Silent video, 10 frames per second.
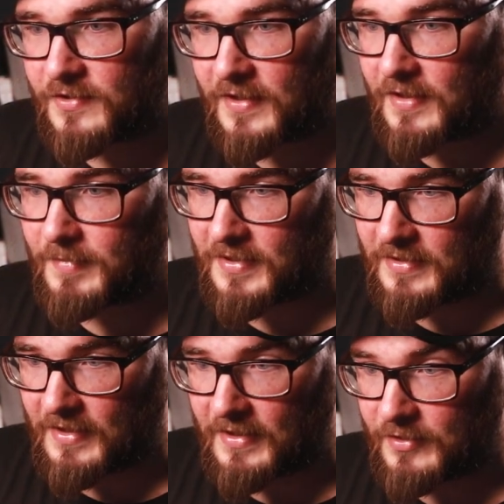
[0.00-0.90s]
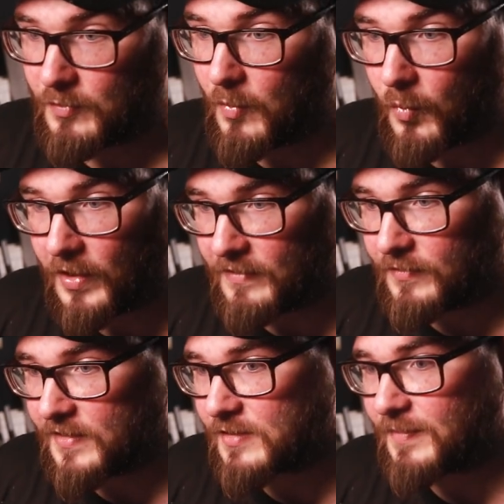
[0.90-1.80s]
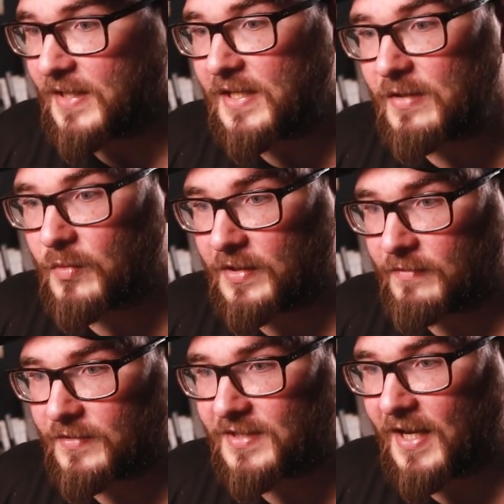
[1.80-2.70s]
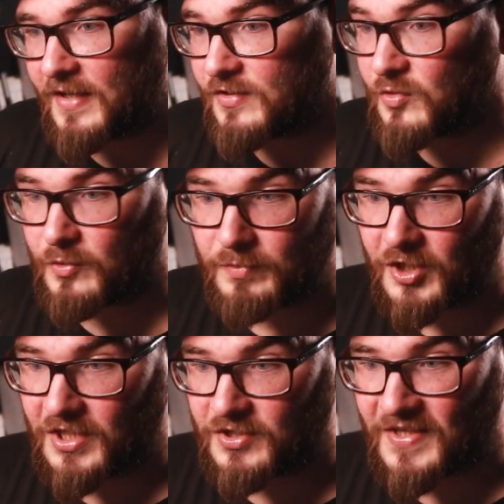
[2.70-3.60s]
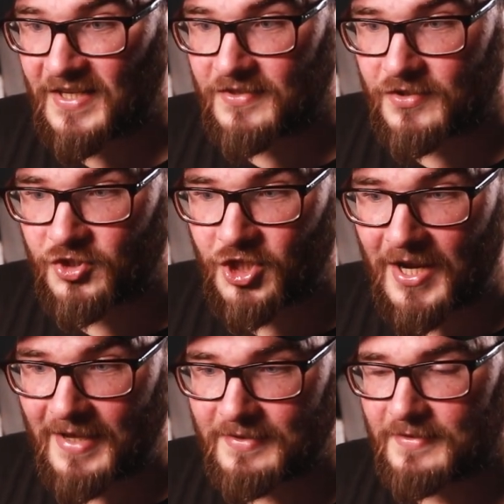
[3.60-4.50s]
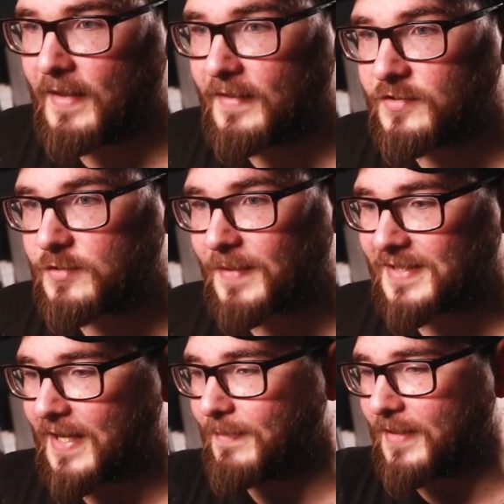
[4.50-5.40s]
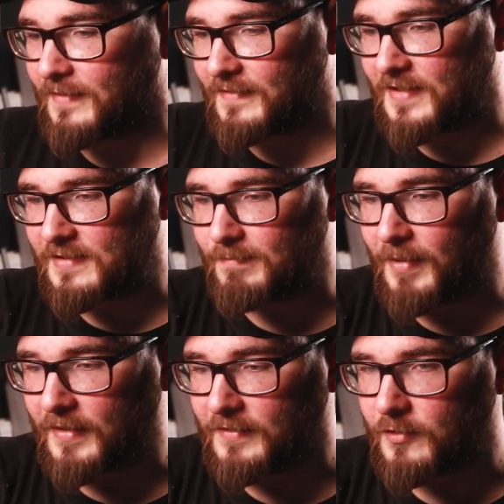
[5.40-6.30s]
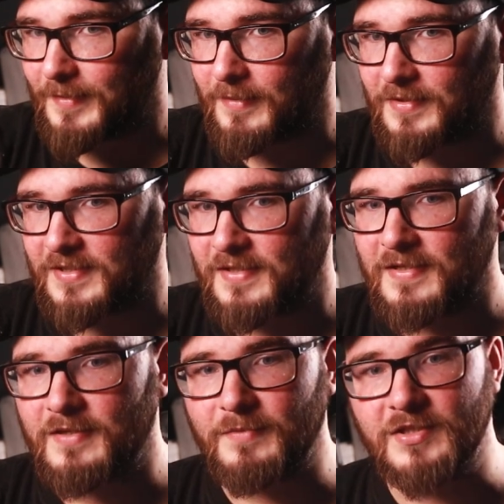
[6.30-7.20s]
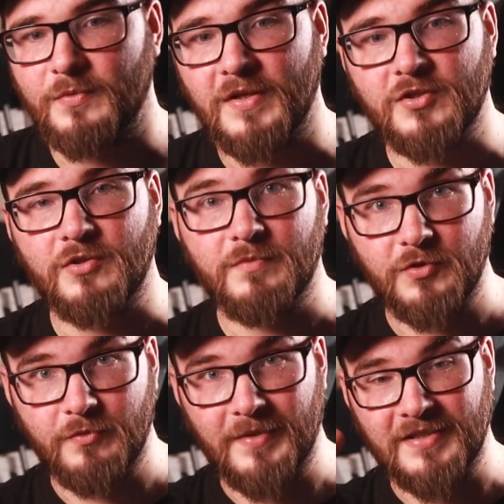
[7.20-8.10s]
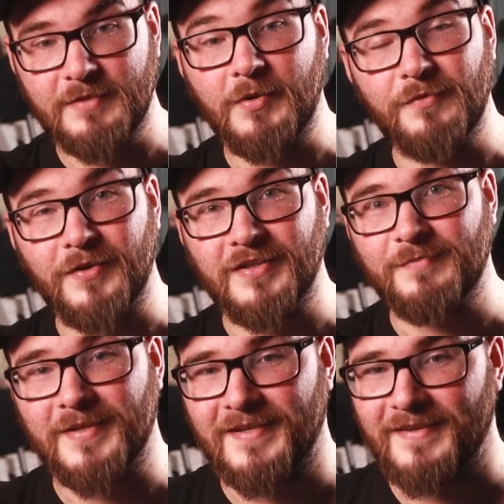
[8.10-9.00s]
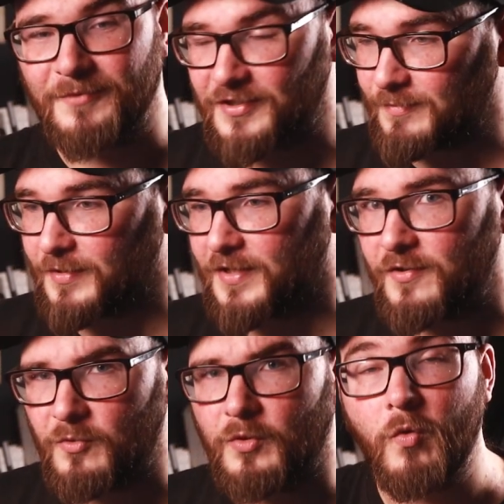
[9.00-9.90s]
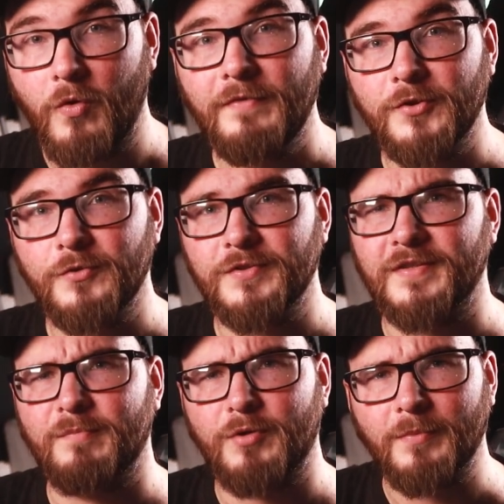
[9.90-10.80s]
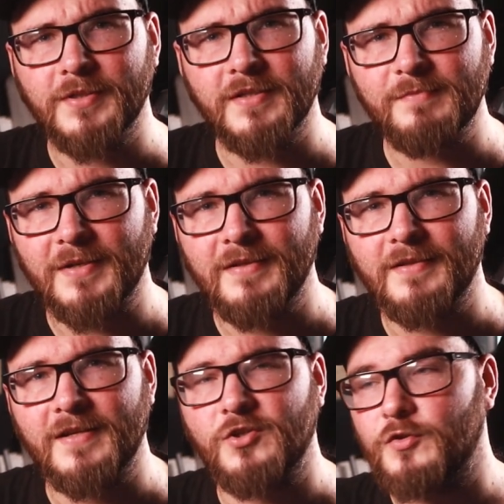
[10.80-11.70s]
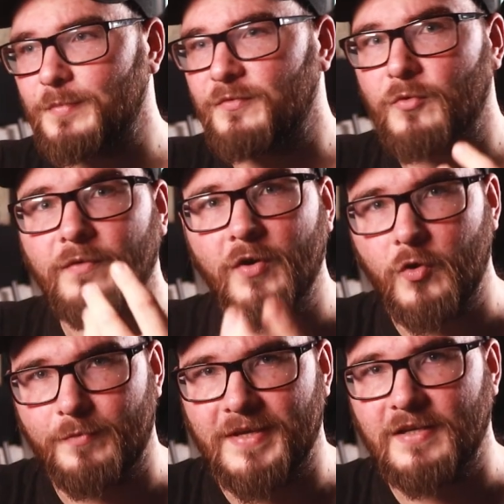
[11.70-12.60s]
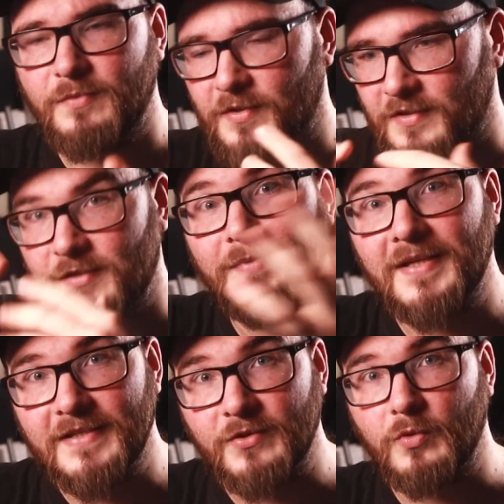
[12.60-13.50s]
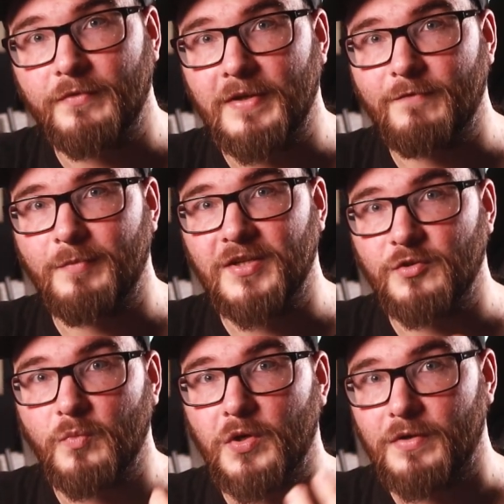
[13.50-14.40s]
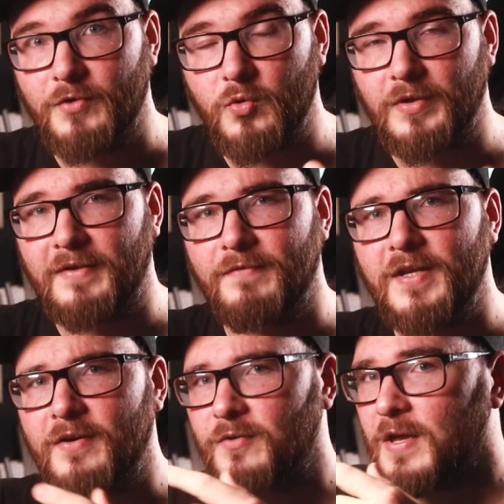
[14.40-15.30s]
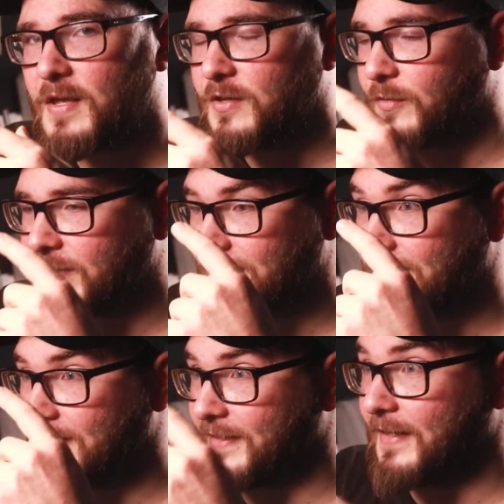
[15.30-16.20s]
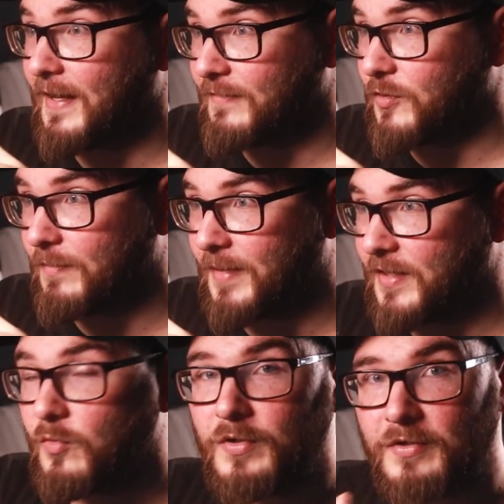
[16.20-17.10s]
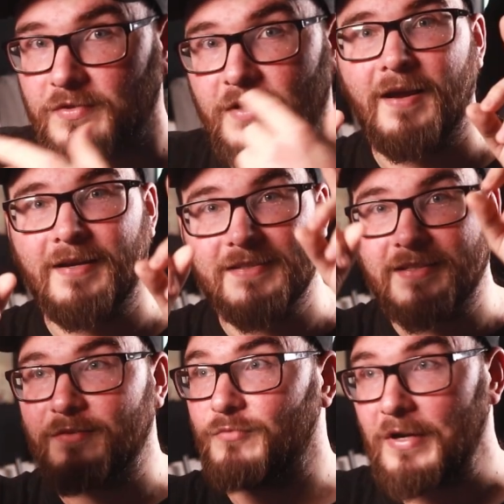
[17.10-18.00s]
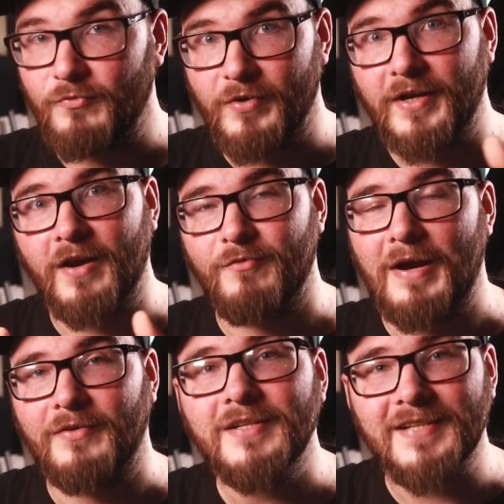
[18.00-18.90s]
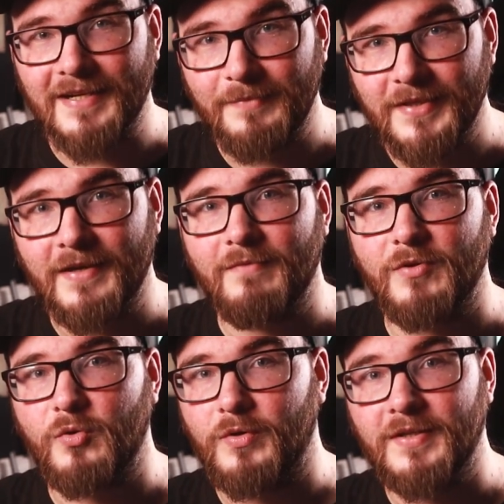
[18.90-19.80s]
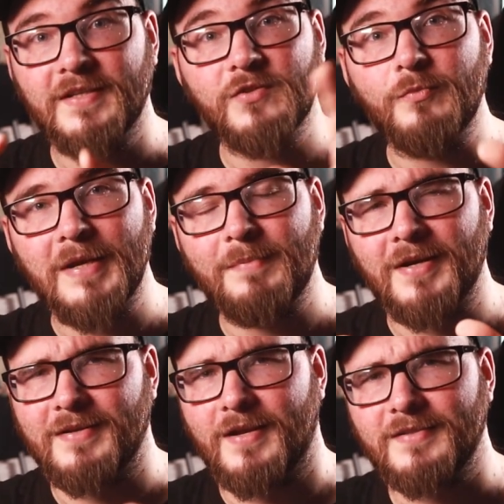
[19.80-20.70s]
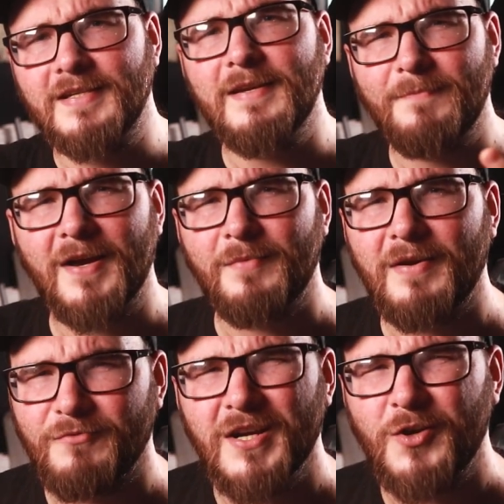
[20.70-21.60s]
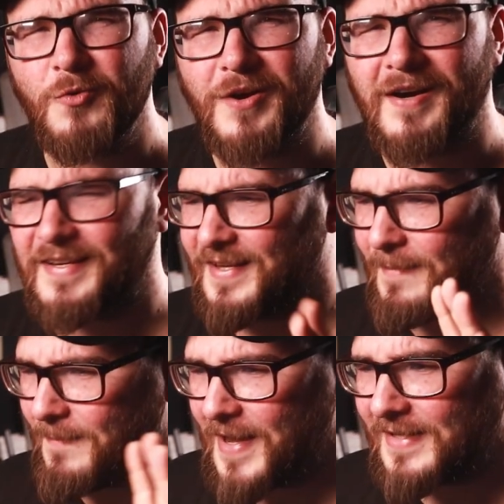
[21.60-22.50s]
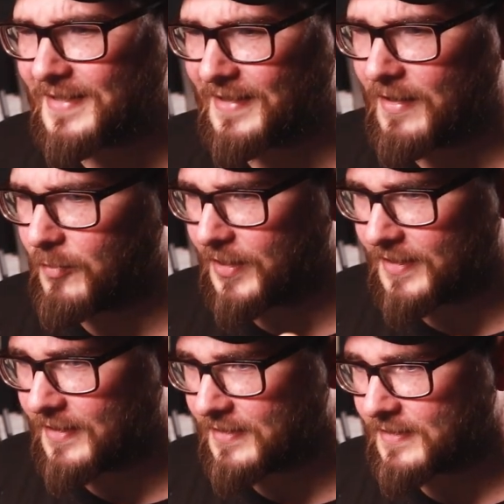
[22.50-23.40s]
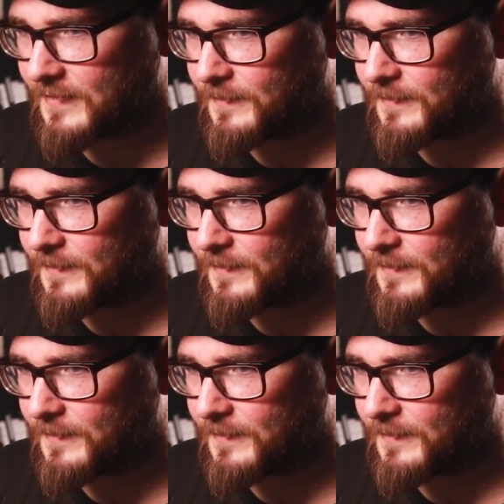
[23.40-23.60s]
So that could be you want one for display, one for text, or change that to chat. And then just by tapping this button, you'll be able to see that we switch to my Spotify display, which is pretty cool. Or if you're using the prompter display that I showed you before for OBS, where it displays all of your information while you're recording a video, you can see that I've got my audio stuff. I can see the red ring around it telling me that I'm recording. This is all made by Nutty, by the way, really cool guy, amazing at what he does.